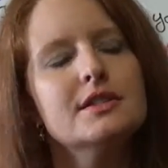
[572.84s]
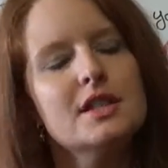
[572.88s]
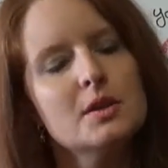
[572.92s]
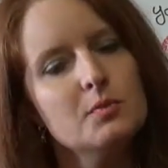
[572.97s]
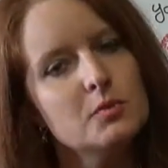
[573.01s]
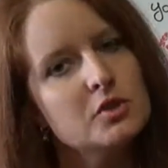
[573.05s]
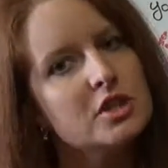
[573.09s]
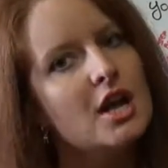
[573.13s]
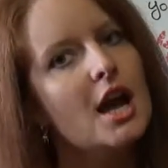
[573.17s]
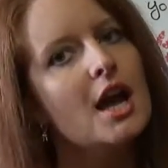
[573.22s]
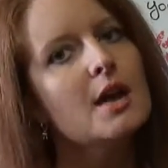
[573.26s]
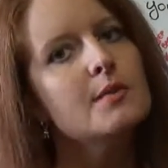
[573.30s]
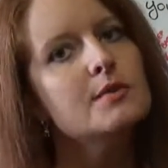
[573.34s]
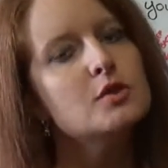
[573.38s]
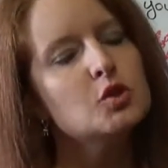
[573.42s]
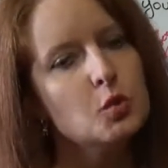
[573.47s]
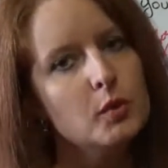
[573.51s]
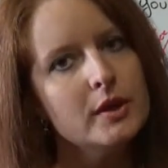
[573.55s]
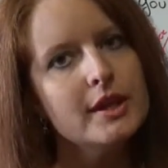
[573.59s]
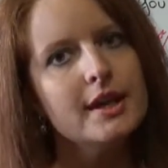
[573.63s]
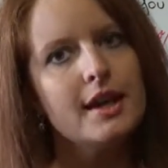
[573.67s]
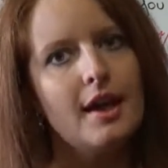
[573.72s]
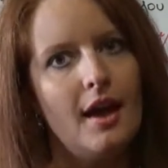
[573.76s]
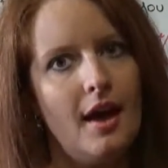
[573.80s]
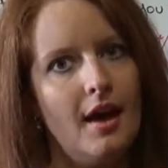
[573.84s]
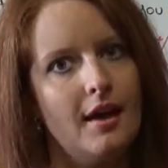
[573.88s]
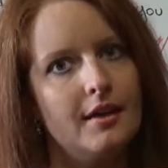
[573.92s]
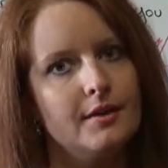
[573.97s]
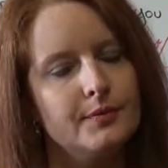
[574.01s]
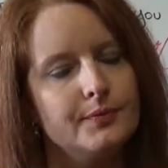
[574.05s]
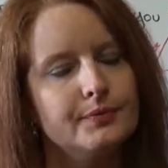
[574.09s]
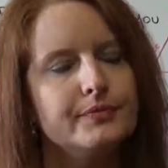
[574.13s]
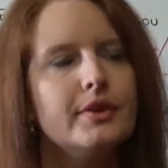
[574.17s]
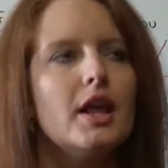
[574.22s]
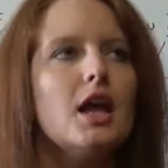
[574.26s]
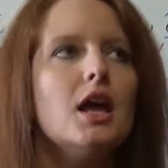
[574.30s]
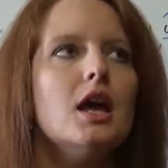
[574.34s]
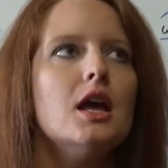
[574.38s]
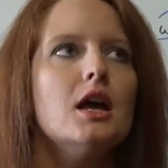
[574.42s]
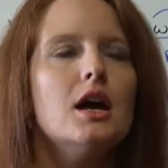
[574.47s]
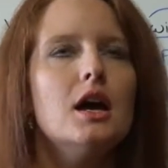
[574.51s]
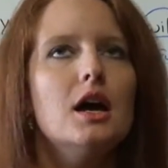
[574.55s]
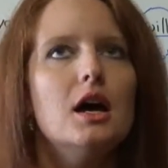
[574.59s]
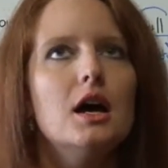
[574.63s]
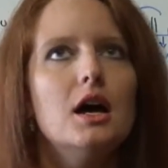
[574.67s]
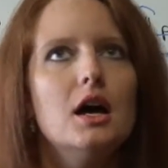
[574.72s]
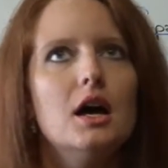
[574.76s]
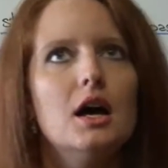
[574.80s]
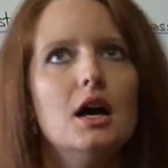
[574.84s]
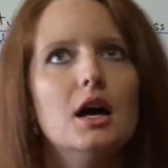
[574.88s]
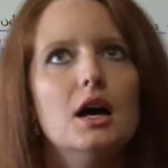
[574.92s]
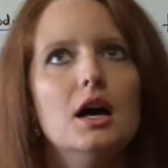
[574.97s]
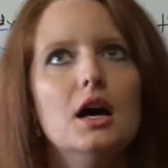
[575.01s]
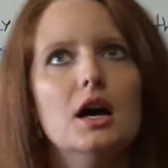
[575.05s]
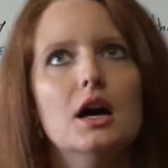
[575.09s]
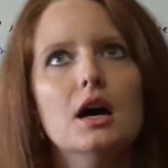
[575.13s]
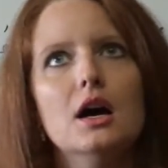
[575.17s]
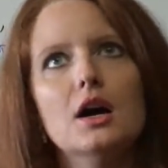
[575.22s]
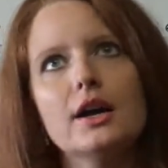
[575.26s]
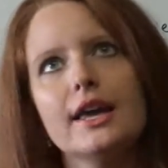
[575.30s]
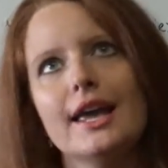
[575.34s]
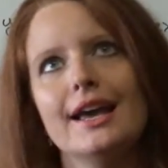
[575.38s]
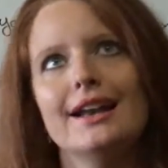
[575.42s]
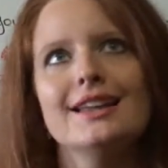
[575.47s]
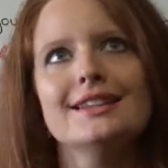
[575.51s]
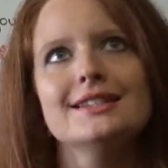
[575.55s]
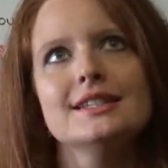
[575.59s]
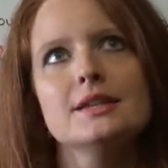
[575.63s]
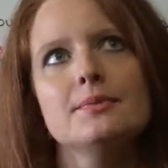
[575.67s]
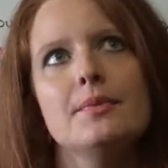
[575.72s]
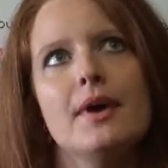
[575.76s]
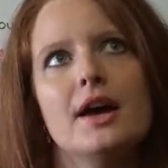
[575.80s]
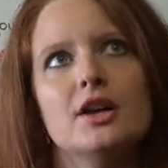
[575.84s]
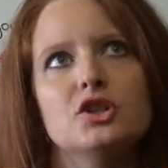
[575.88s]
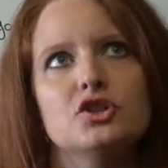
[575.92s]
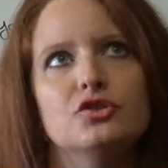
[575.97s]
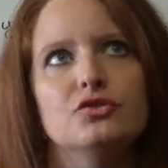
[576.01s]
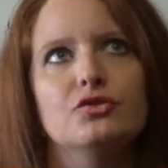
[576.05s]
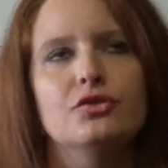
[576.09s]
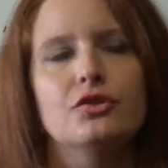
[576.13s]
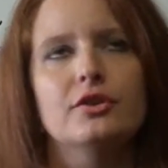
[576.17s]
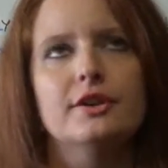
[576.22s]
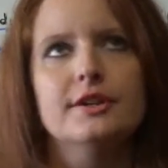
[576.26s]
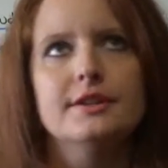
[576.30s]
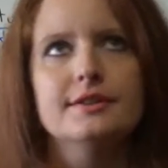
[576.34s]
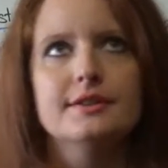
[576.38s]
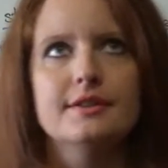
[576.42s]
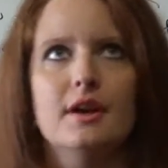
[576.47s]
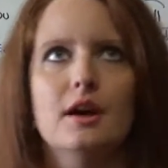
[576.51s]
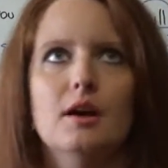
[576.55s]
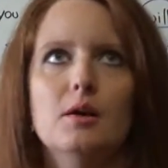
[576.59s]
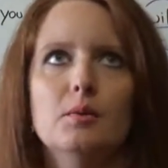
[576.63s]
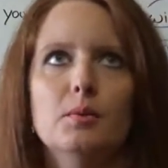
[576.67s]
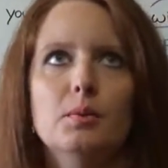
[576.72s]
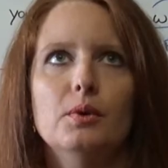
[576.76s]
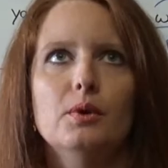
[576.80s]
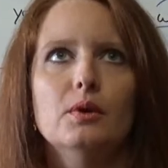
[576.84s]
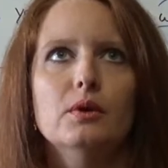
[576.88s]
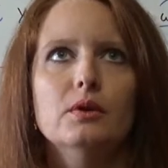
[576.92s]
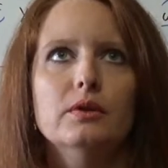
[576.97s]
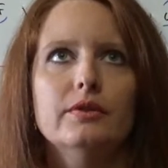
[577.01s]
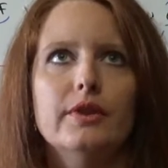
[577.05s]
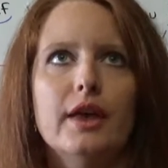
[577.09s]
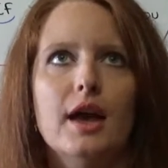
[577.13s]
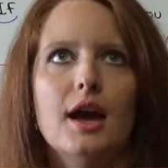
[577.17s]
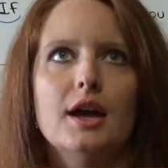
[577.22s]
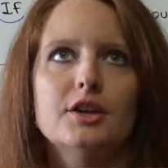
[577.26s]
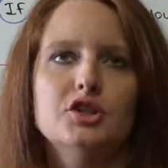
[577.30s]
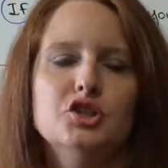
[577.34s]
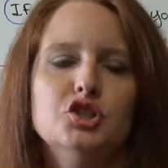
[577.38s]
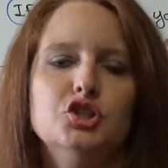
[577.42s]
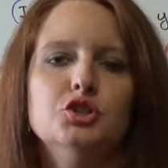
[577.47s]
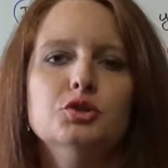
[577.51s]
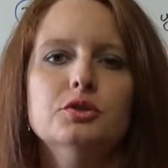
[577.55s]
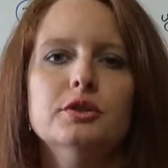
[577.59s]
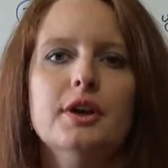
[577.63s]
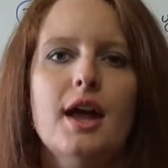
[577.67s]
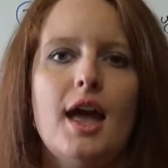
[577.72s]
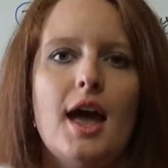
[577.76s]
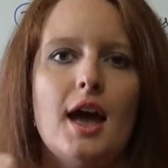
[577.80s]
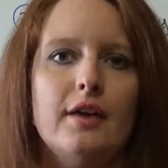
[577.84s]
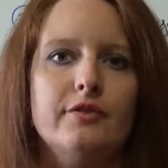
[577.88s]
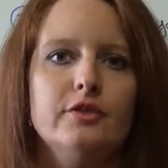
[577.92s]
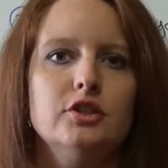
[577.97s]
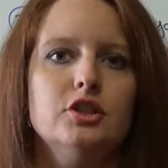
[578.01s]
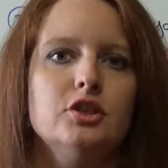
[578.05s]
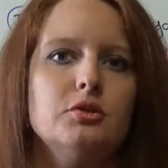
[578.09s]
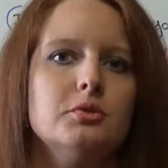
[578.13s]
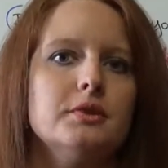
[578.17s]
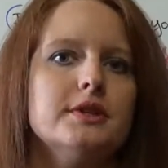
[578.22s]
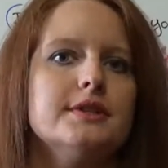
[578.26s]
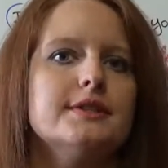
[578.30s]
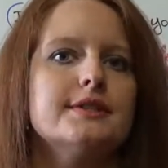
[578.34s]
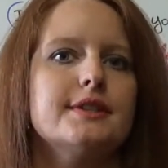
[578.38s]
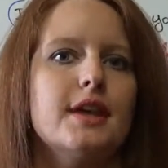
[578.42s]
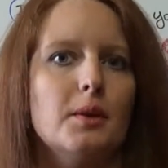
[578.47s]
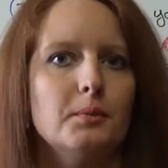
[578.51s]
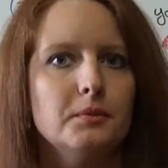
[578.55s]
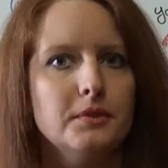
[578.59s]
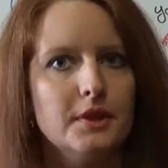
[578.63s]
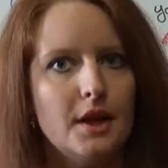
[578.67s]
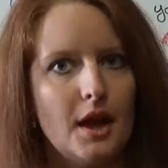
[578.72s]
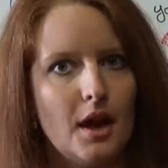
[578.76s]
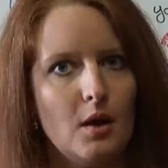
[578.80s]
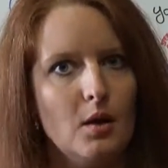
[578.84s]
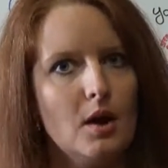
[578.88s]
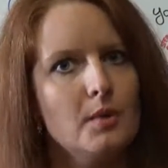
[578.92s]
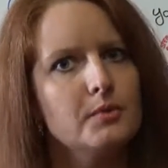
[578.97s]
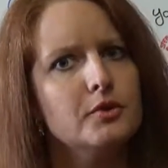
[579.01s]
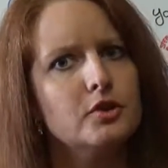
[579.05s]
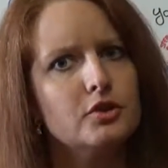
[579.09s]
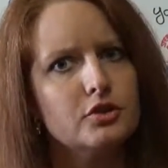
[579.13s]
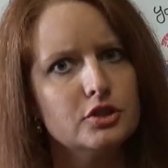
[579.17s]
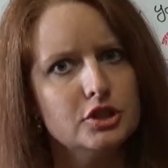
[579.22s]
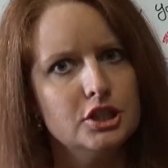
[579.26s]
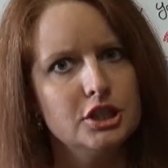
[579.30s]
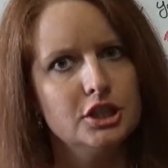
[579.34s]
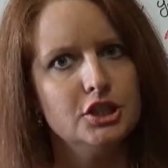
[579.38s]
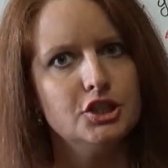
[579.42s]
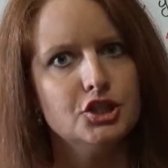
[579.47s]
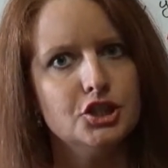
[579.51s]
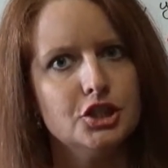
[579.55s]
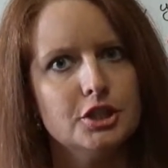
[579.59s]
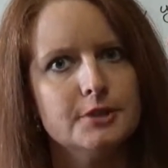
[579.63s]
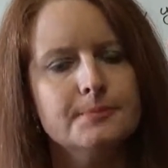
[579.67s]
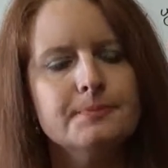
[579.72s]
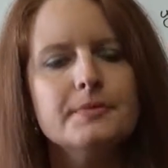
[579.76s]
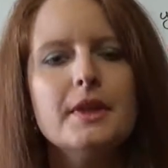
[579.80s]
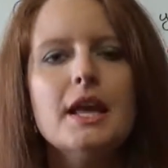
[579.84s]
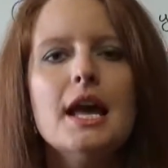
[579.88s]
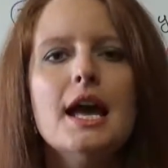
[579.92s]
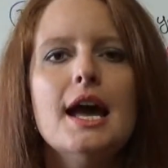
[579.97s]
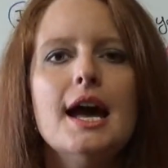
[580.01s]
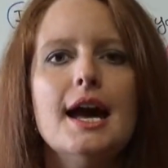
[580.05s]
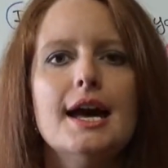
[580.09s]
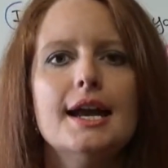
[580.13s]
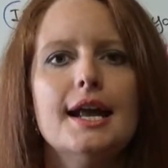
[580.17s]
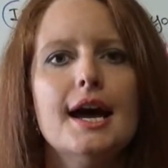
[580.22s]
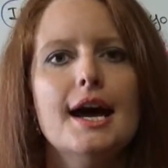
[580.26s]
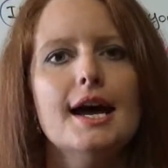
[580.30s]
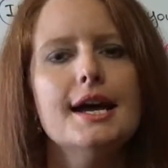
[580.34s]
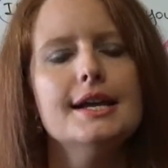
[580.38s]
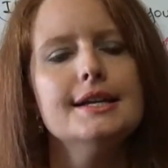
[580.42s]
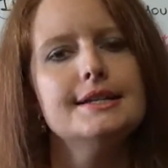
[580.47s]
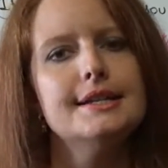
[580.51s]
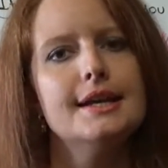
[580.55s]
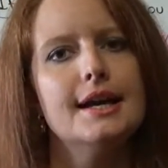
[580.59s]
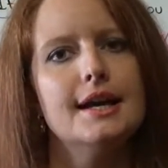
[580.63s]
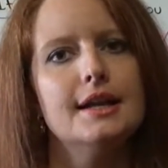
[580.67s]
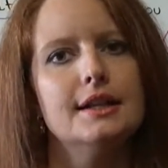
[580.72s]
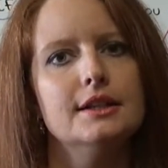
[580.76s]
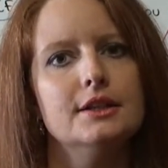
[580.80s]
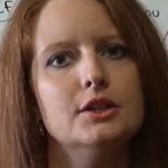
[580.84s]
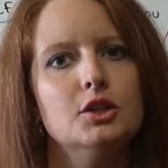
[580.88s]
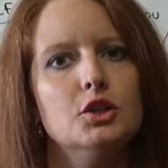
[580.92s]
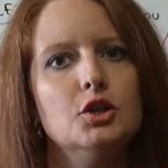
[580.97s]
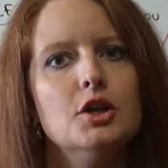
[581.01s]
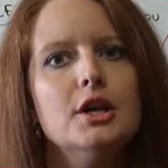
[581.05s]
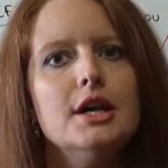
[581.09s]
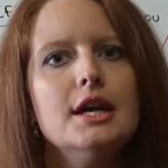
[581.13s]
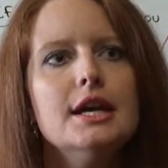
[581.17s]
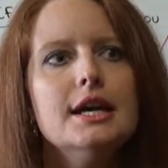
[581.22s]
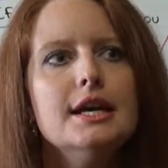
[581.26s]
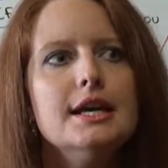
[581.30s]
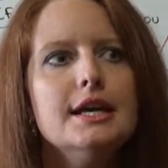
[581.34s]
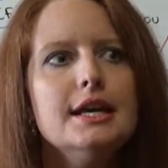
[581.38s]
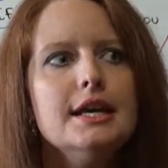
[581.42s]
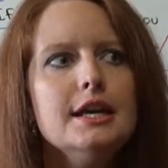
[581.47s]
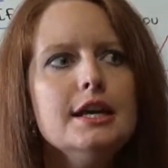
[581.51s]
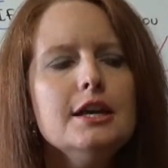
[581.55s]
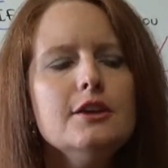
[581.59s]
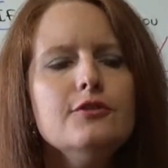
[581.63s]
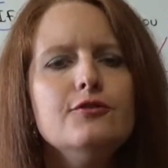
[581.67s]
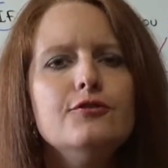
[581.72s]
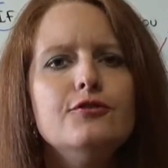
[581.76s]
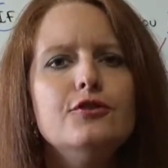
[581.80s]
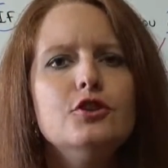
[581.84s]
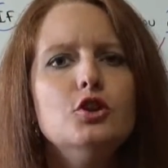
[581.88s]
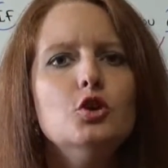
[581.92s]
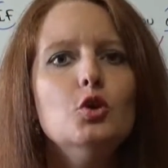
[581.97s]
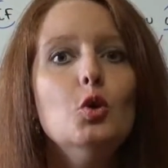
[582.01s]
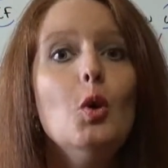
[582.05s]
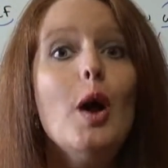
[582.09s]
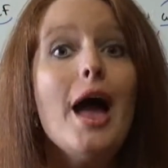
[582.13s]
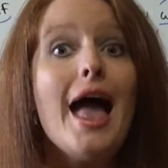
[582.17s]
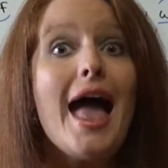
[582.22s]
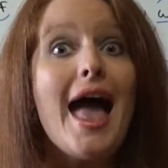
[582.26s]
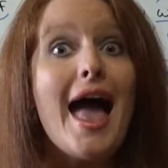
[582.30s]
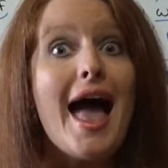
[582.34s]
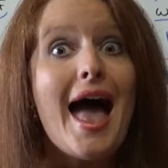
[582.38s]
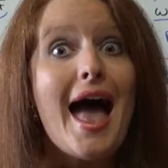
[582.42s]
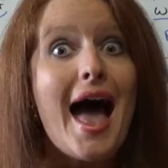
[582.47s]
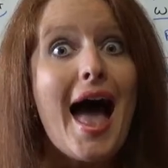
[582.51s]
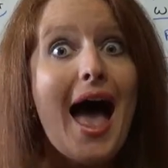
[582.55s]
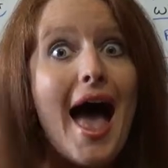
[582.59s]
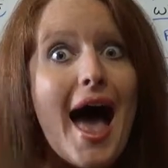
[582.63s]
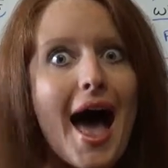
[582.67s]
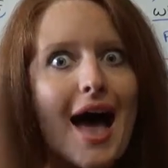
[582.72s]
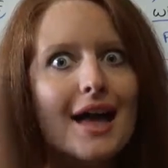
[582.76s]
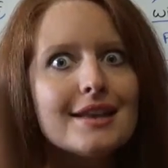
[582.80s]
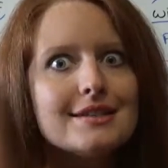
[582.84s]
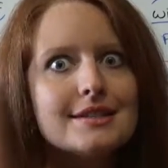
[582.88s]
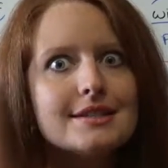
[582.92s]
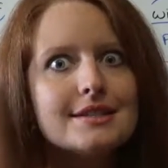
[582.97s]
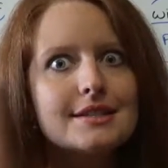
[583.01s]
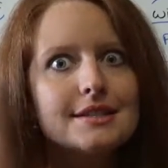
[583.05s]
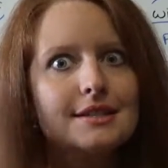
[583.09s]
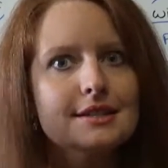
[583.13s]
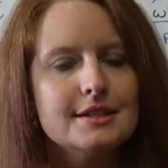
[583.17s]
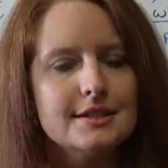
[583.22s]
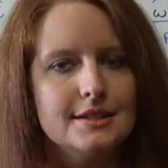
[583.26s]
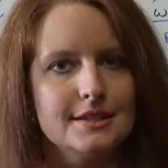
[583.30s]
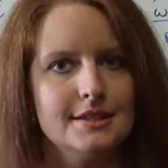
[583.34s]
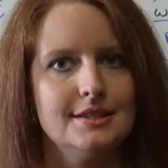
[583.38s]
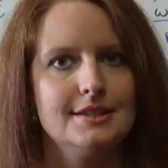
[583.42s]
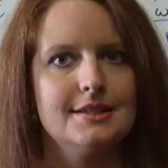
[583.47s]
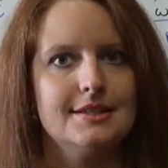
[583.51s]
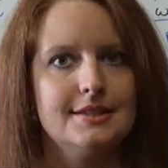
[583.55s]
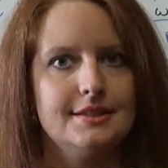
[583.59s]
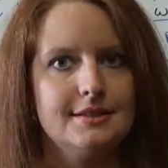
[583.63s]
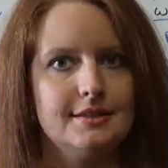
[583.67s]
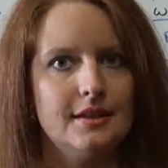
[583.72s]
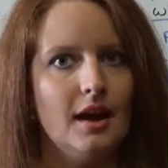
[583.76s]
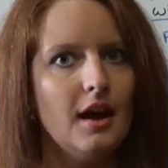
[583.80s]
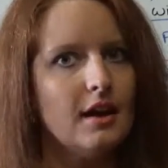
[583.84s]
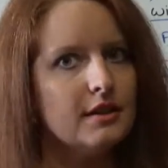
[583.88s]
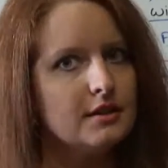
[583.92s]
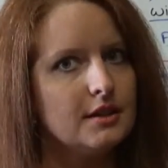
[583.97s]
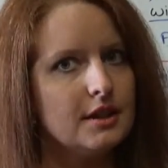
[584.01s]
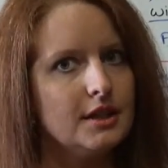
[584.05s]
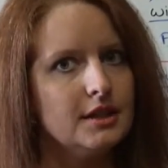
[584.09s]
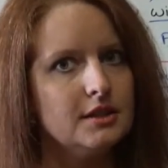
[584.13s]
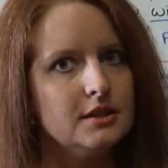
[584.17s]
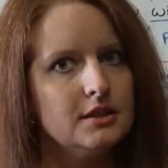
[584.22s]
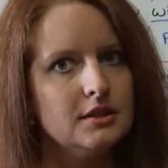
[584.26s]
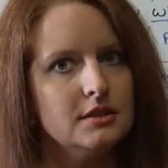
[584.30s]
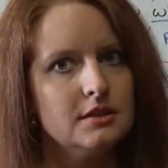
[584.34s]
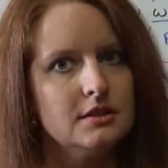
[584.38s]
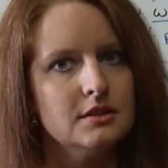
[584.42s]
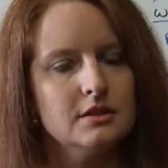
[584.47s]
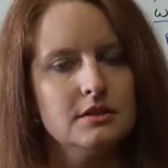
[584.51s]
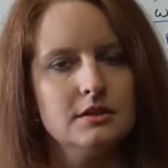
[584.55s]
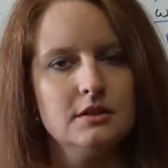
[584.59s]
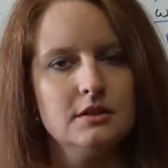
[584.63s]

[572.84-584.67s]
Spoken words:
Sometimes we can. Okay, let's imagine, for example, that you're having your exam now, I'm your teacher, and I tell you, if you had studied